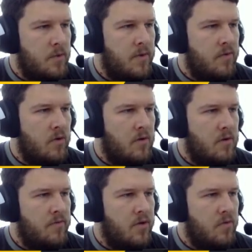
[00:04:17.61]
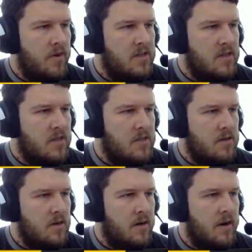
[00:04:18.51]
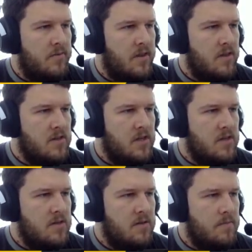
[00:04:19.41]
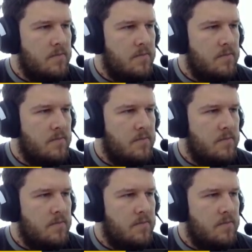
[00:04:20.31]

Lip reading: We have got a few races left in the season.